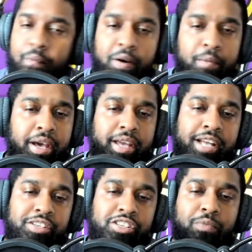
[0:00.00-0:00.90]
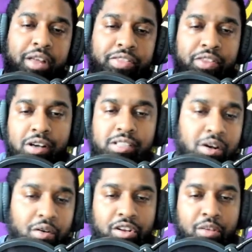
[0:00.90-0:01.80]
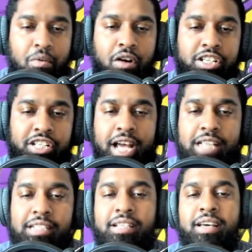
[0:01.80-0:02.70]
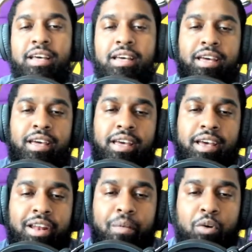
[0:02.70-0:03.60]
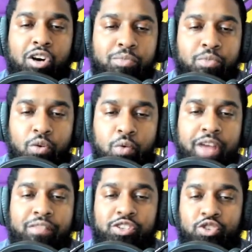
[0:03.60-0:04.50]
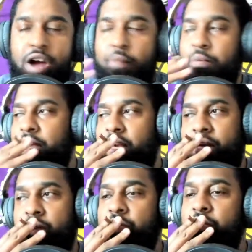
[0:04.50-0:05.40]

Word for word: But man, that's just my thoughts on Lamar Jackson and the Baltimore Raven drama, man.